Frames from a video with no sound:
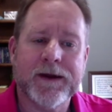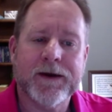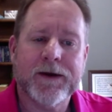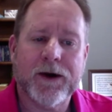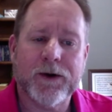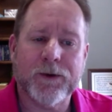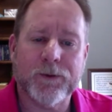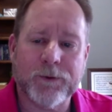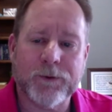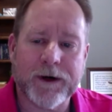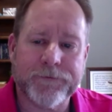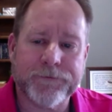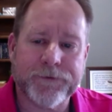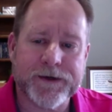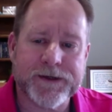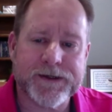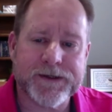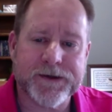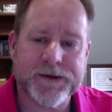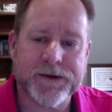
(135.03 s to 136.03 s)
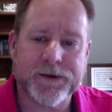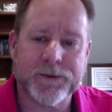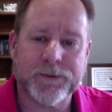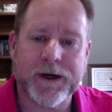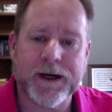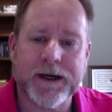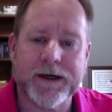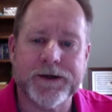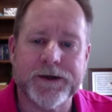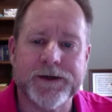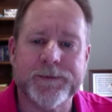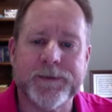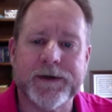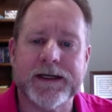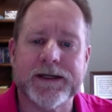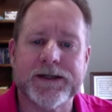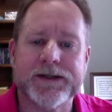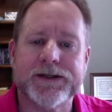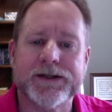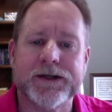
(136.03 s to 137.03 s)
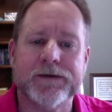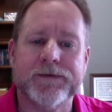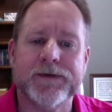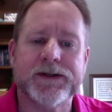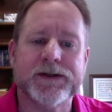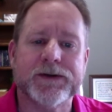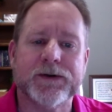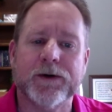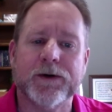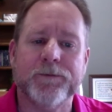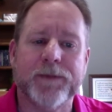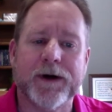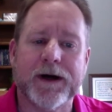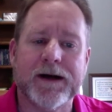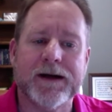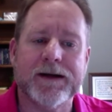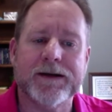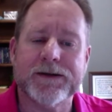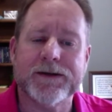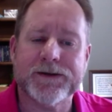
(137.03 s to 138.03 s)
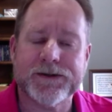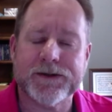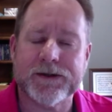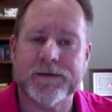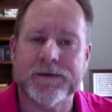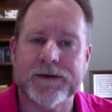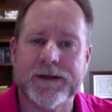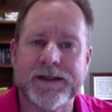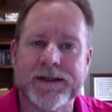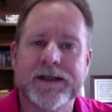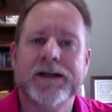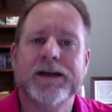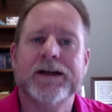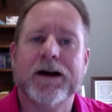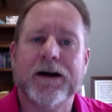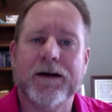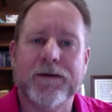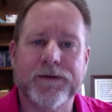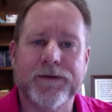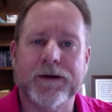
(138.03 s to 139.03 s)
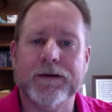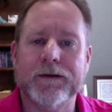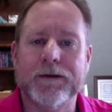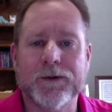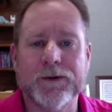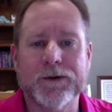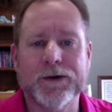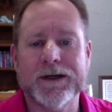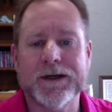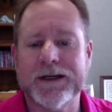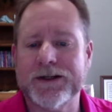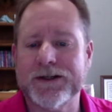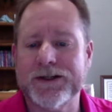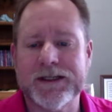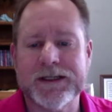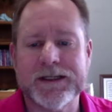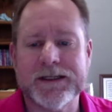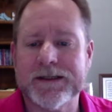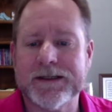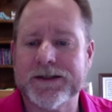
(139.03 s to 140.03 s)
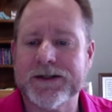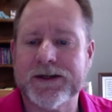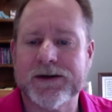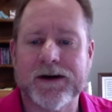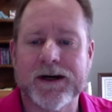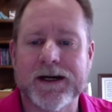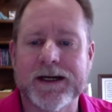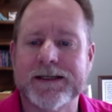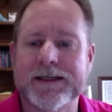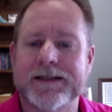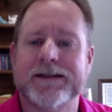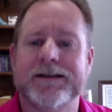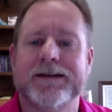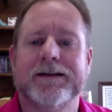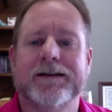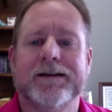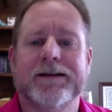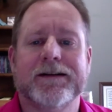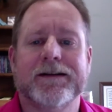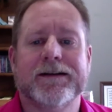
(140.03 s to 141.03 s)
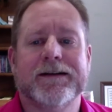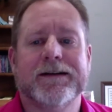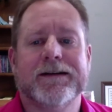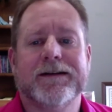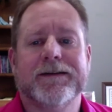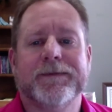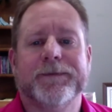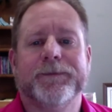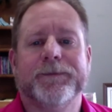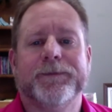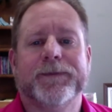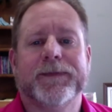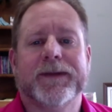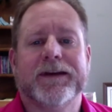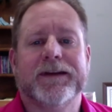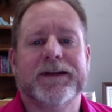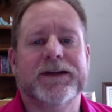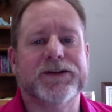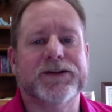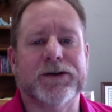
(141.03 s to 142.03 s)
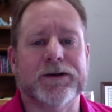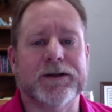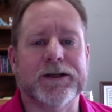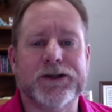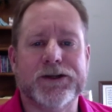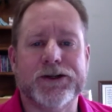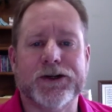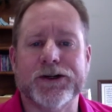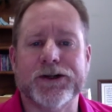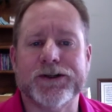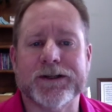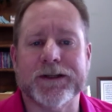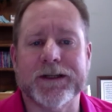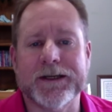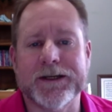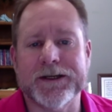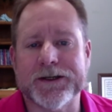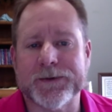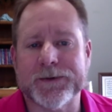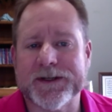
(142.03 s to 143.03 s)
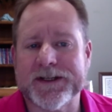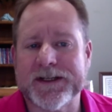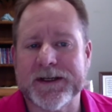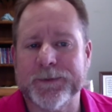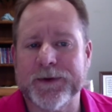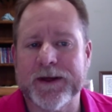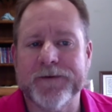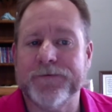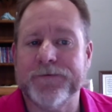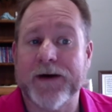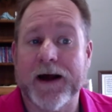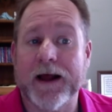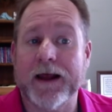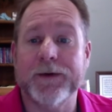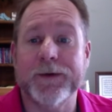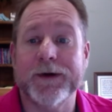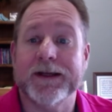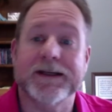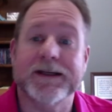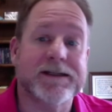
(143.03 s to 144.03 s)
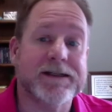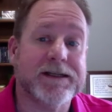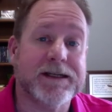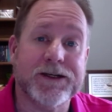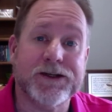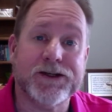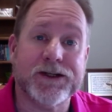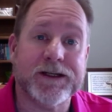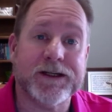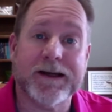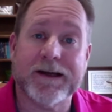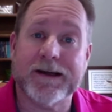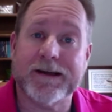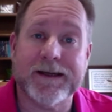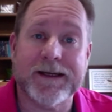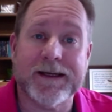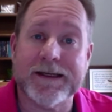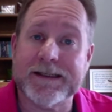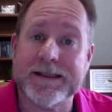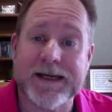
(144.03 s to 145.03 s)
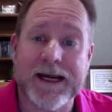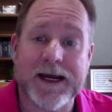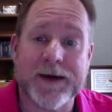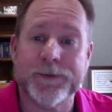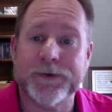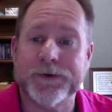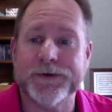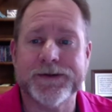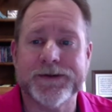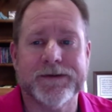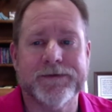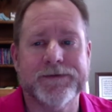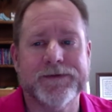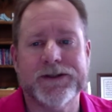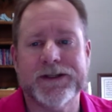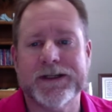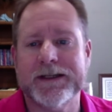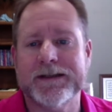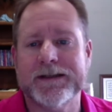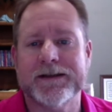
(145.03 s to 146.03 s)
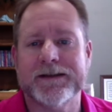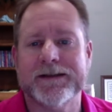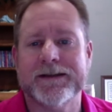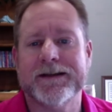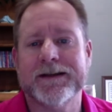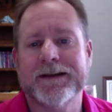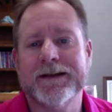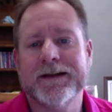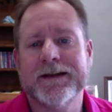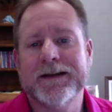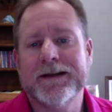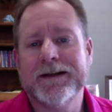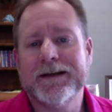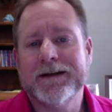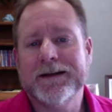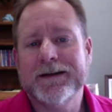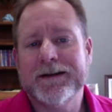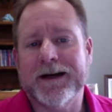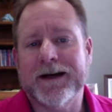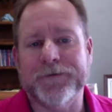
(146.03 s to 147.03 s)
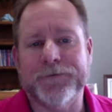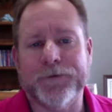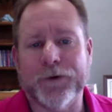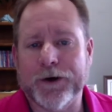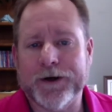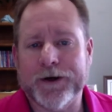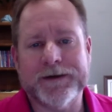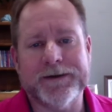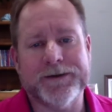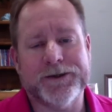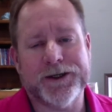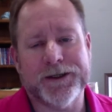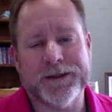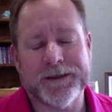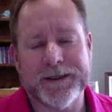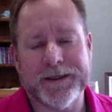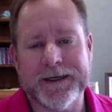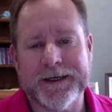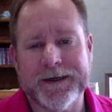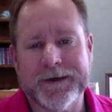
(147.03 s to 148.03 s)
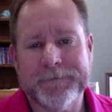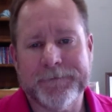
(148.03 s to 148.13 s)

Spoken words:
a reference to the writers being servants or bond servants of the Lord Jesus Christ. These early church leaders were simply following the teaching and the examples of Jesus. Unfortunately,